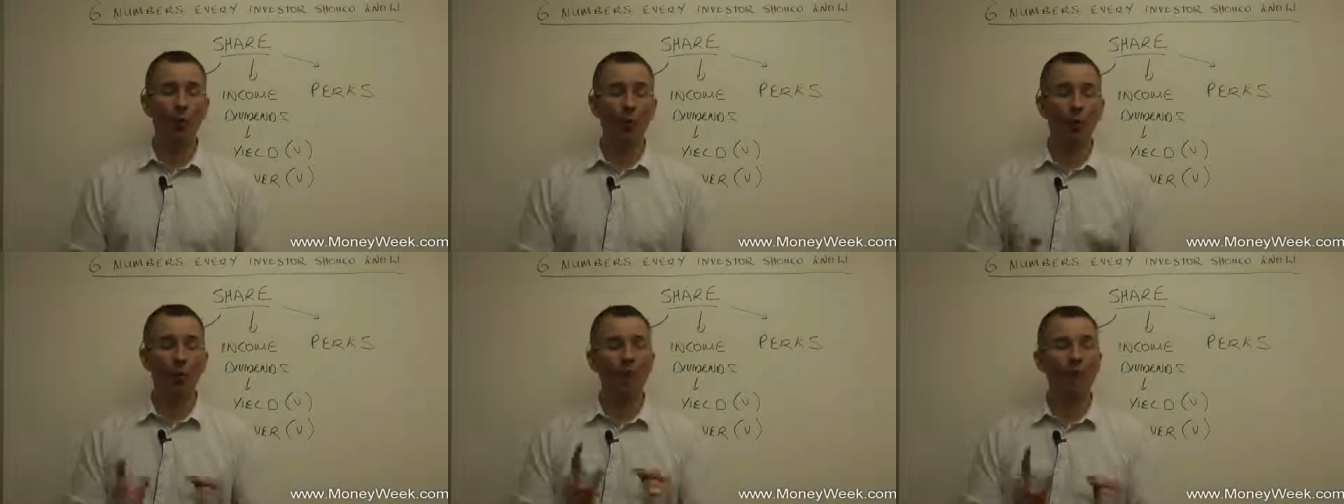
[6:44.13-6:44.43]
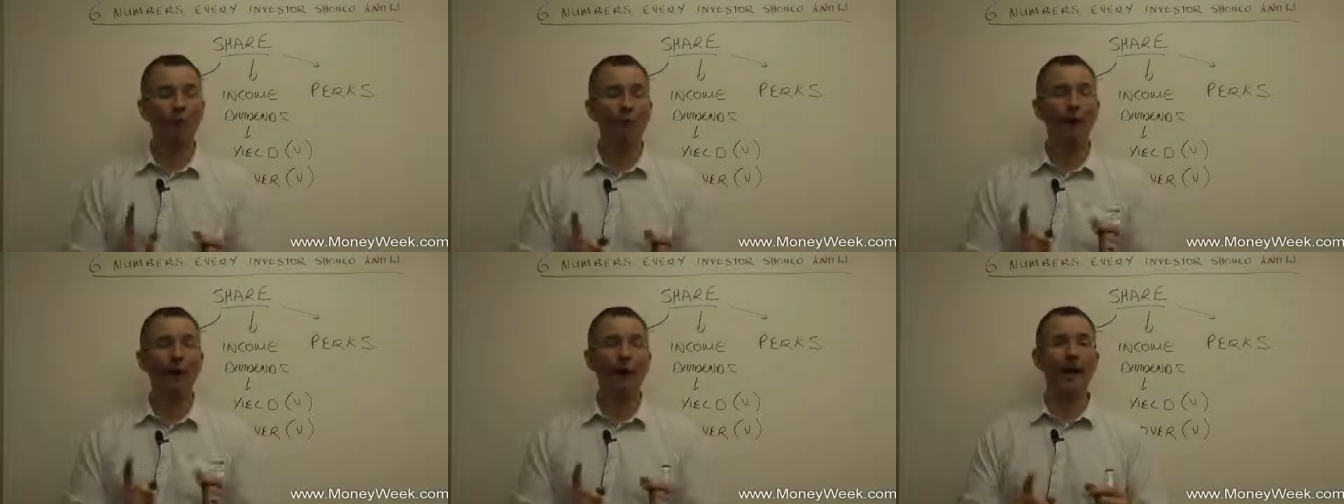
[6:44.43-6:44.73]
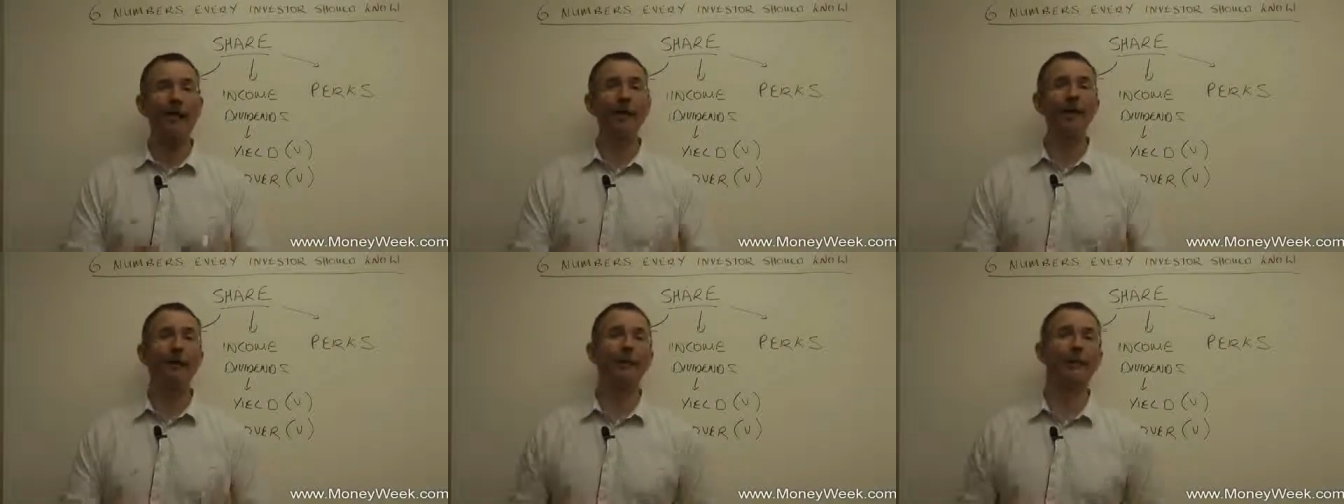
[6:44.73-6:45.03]
we could have
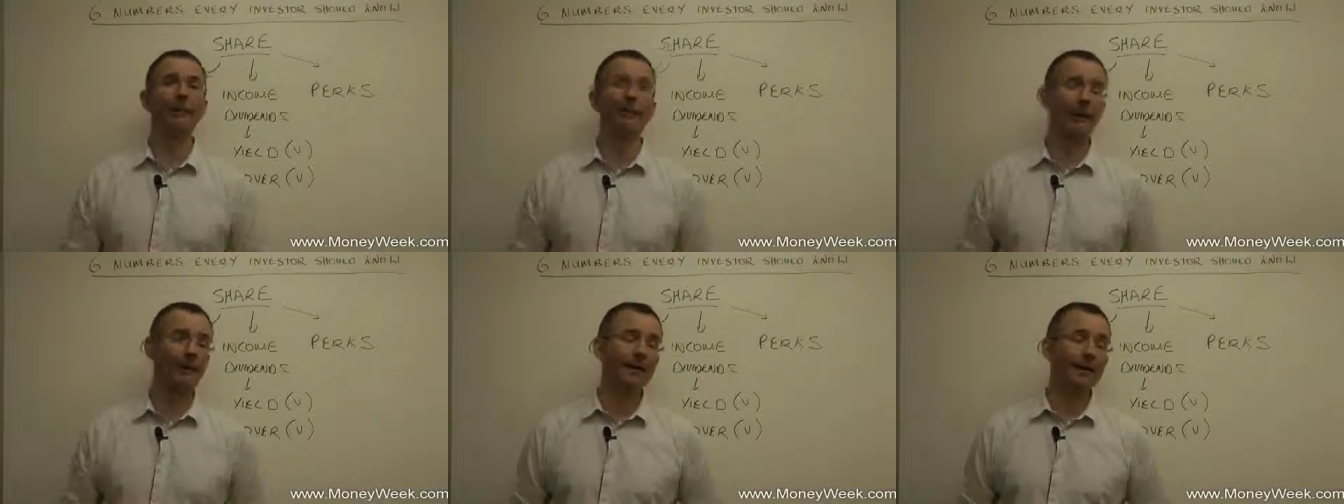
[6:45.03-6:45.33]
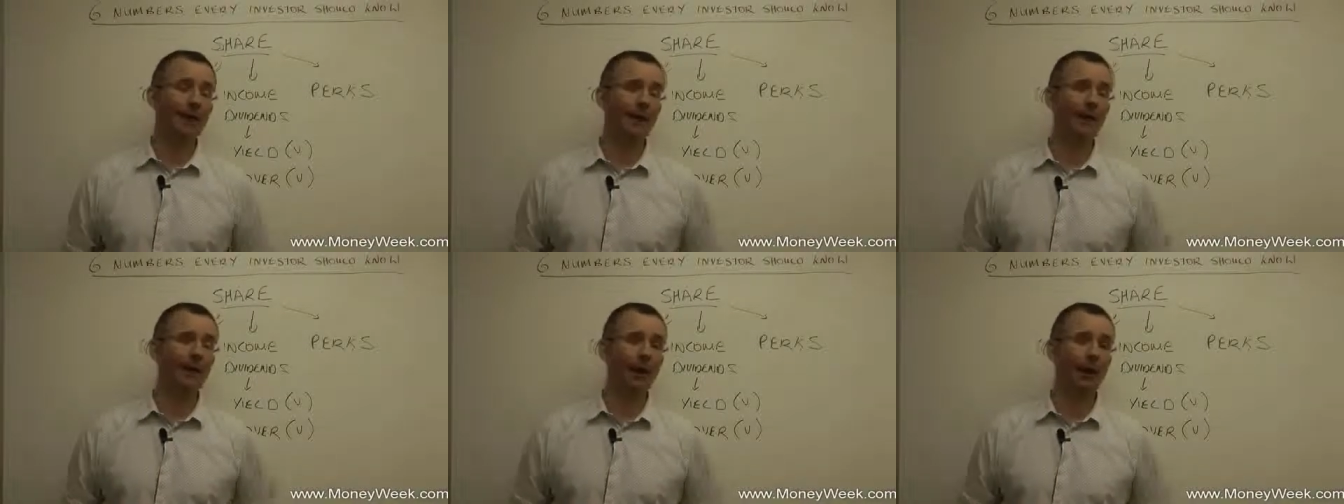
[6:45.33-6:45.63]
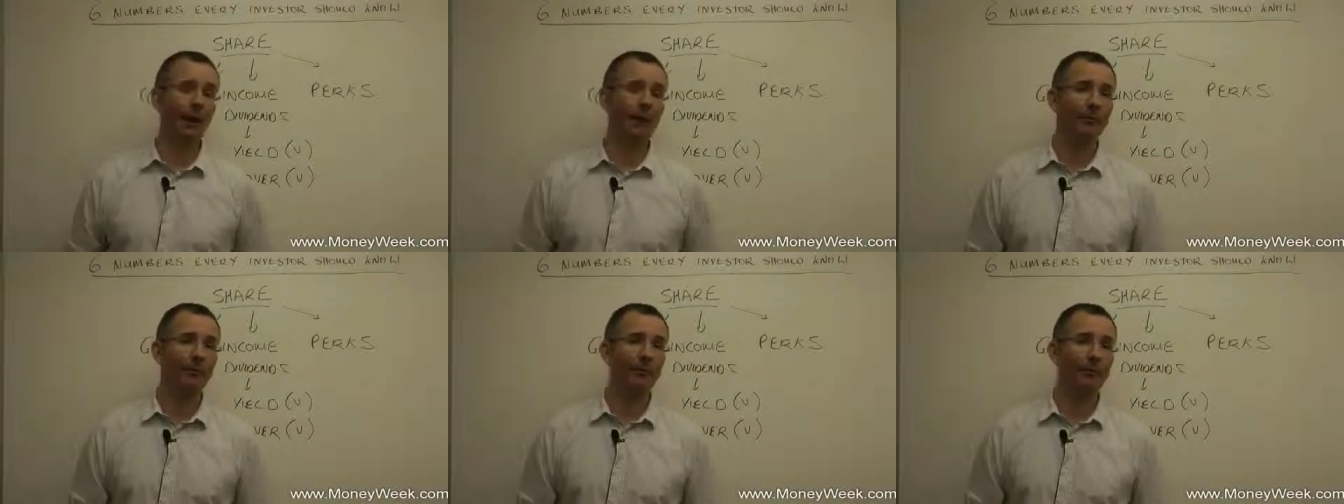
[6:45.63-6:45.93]
paid that dividend 10
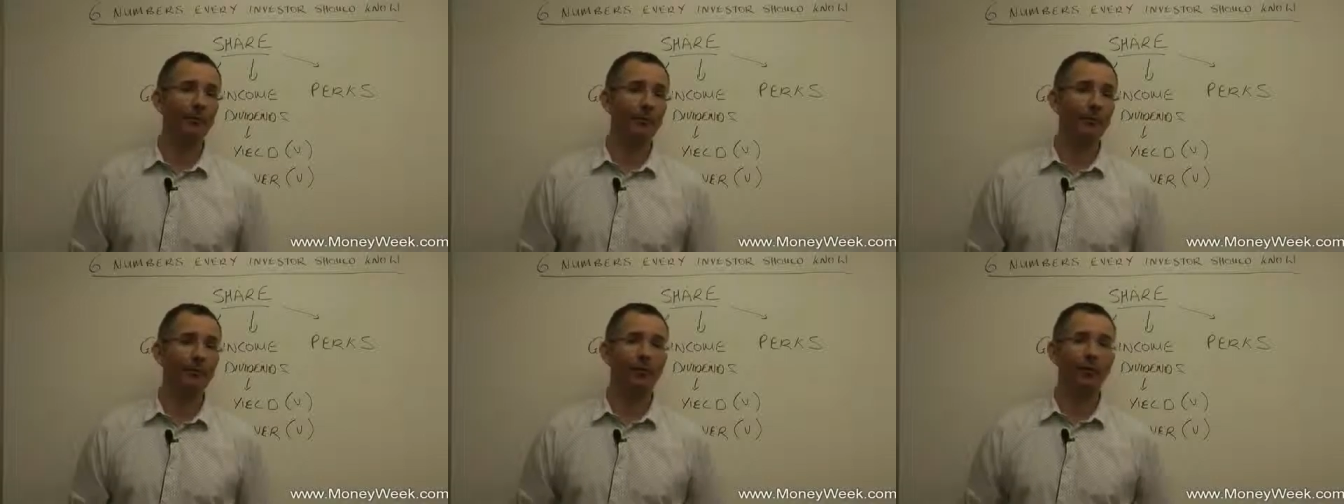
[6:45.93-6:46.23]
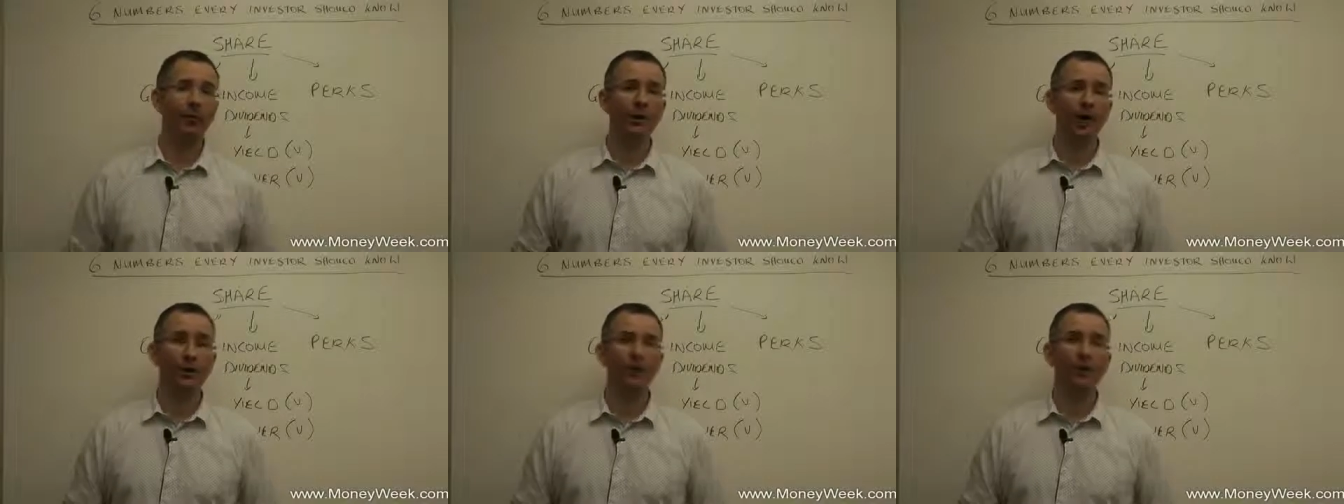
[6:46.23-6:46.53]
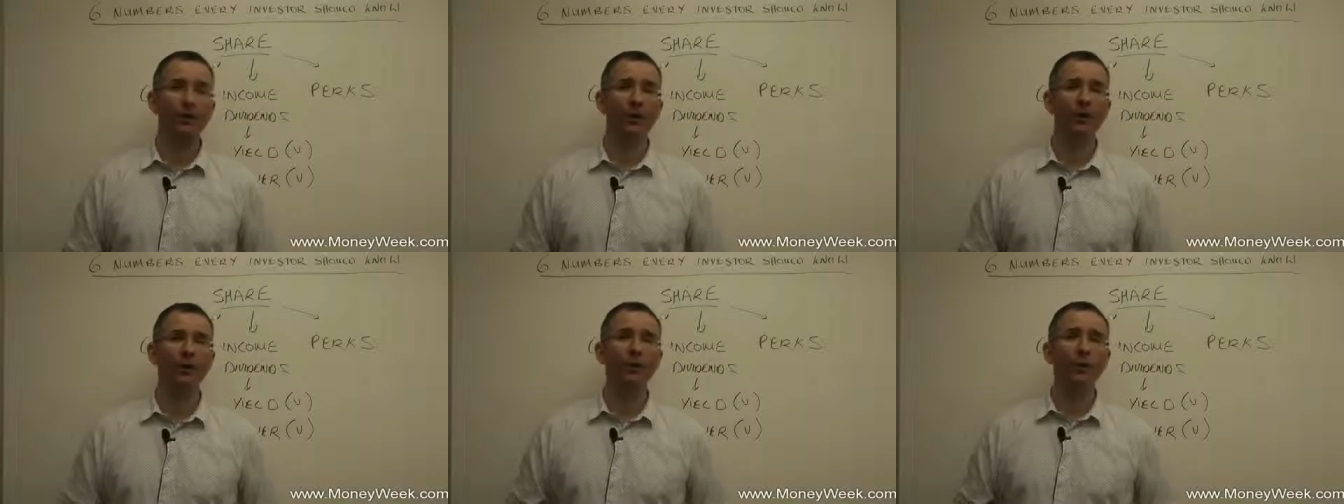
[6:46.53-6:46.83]
times. So
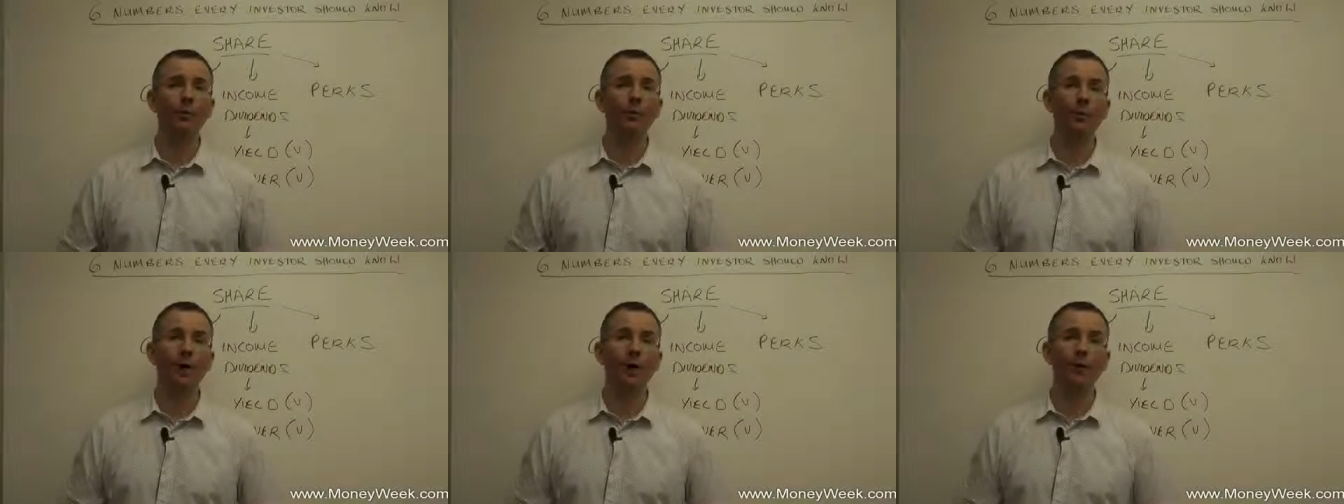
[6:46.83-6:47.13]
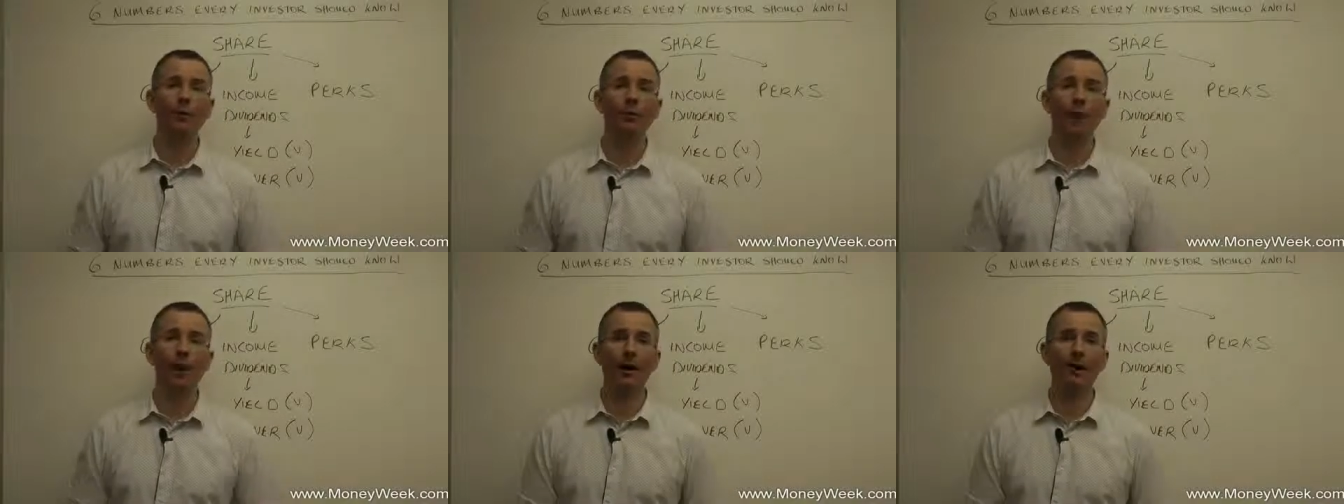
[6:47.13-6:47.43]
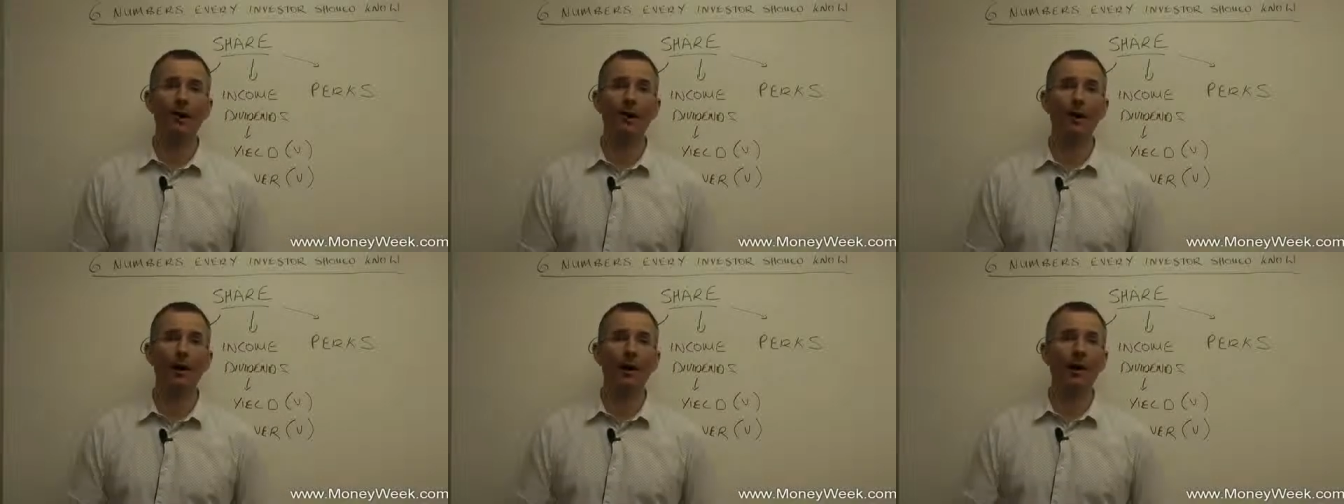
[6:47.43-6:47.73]
cover was 10
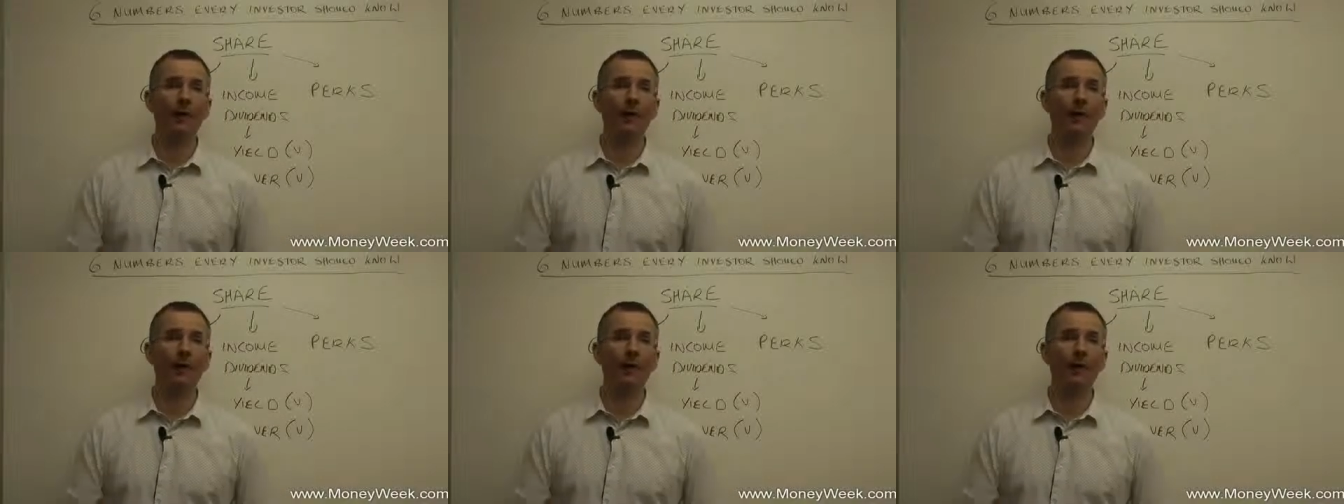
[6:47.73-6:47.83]
times.